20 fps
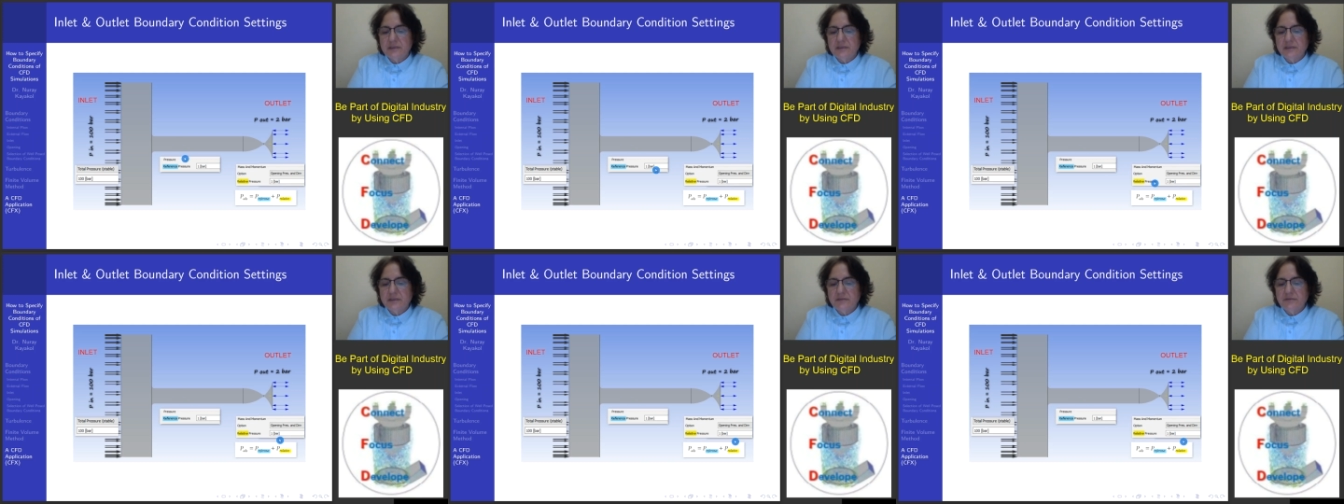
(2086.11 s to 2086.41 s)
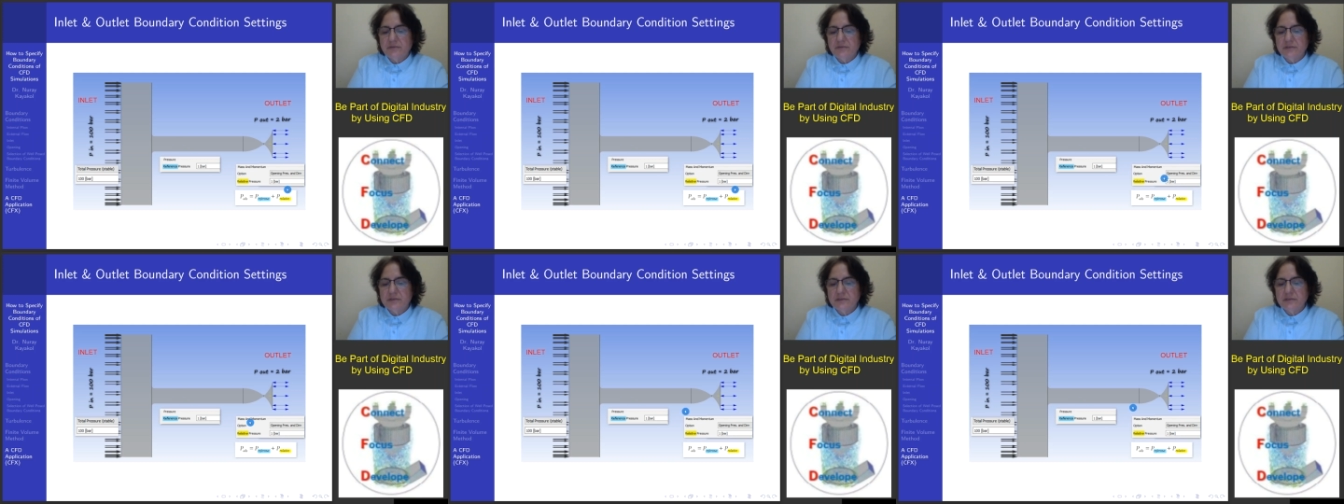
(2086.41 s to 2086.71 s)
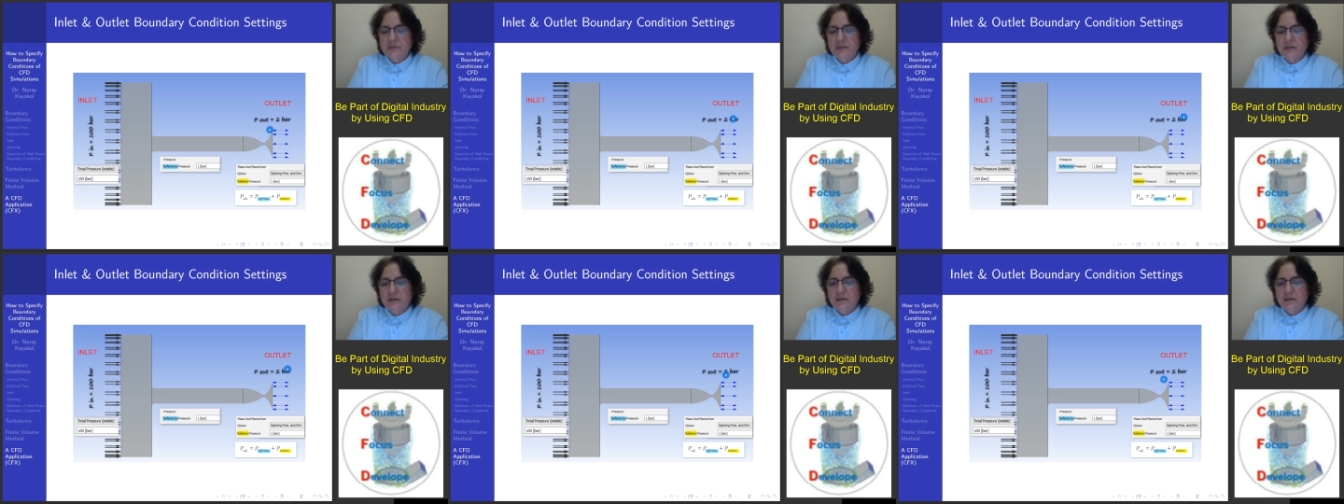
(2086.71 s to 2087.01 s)
If you
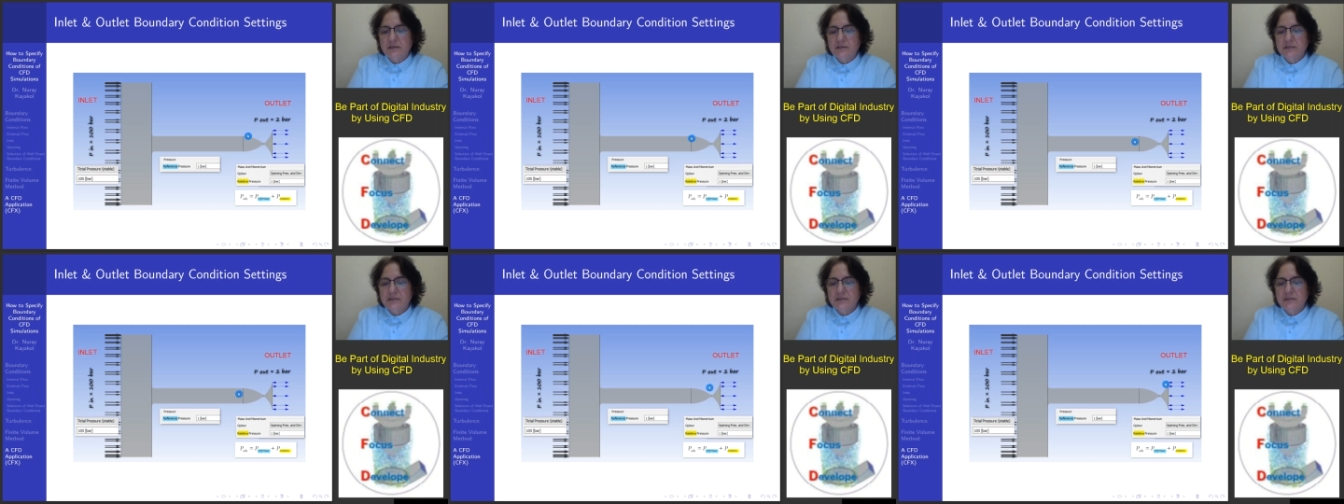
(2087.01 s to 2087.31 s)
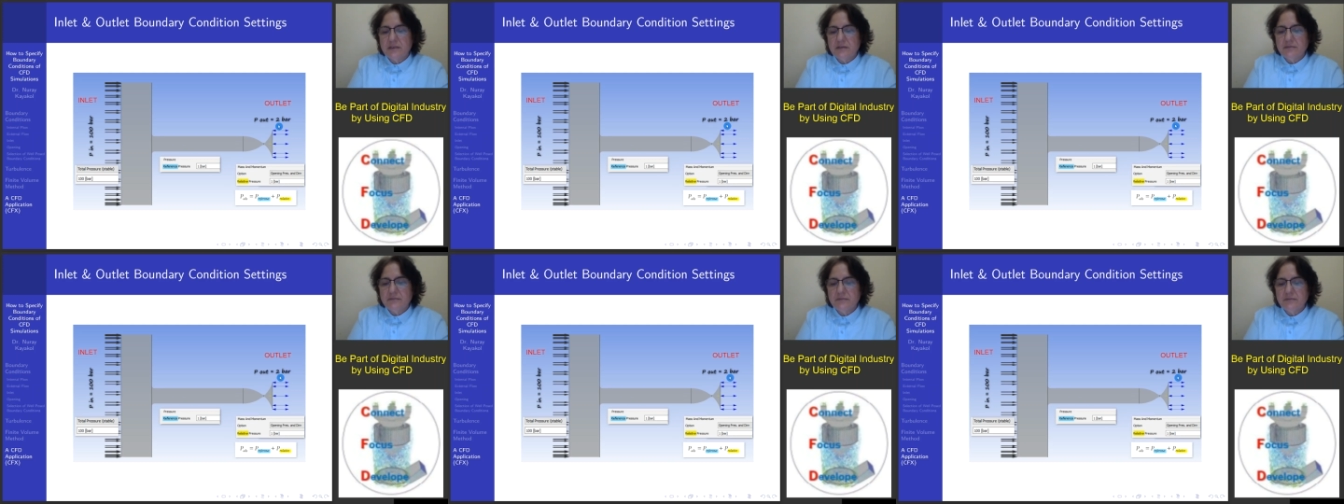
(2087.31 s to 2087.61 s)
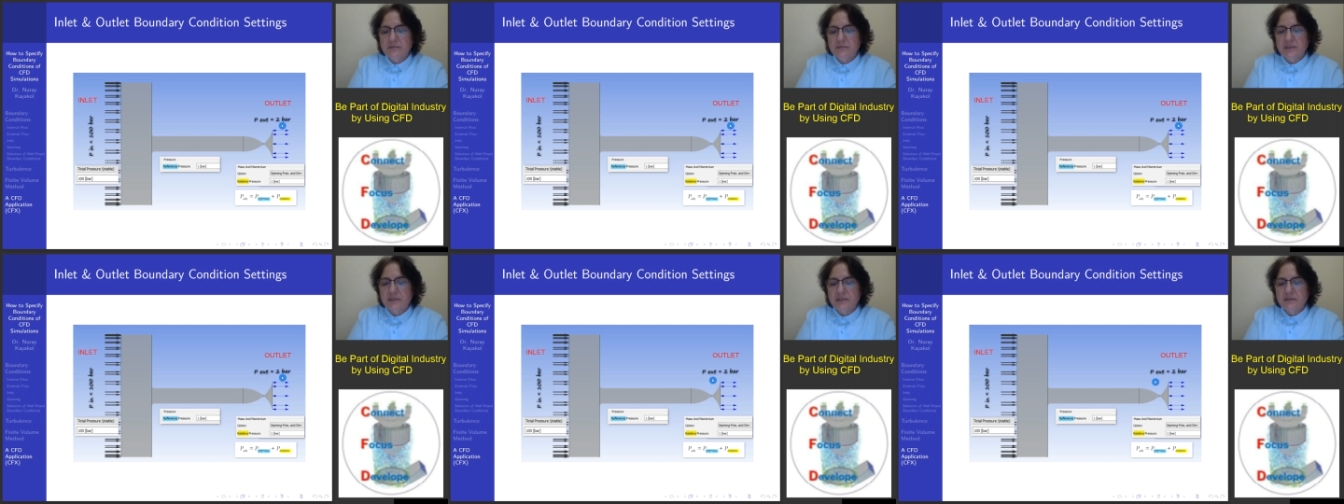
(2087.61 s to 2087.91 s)

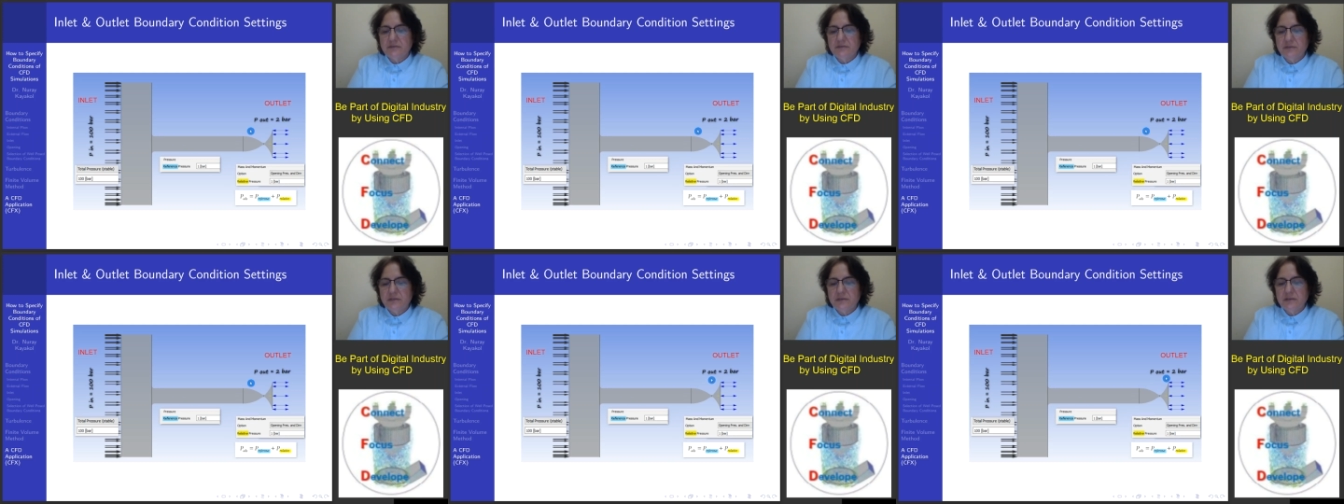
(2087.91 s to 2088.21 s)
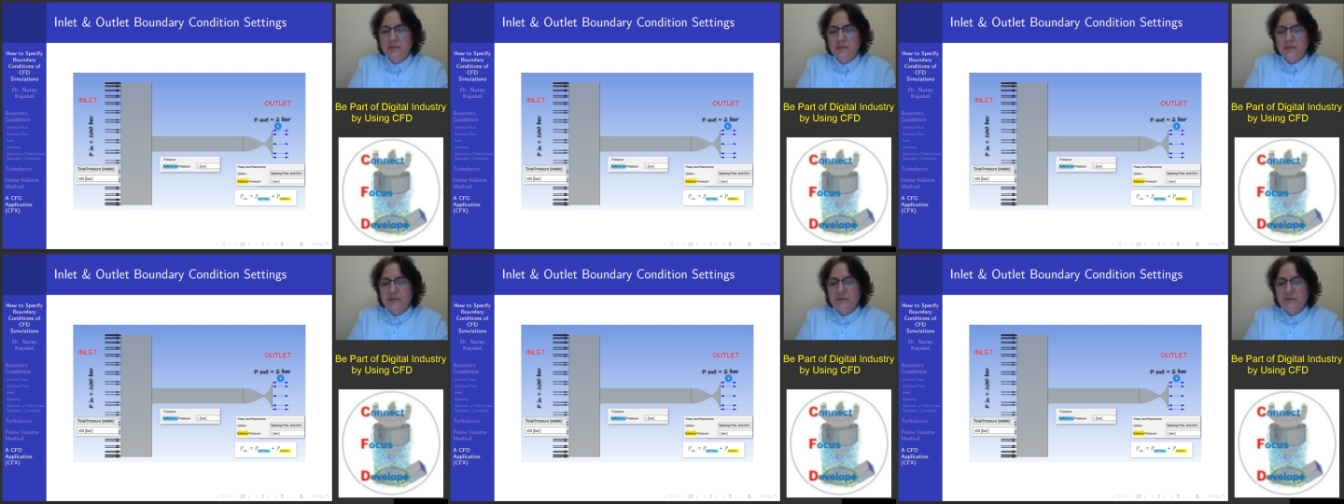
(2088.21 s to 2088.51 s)
sum, it will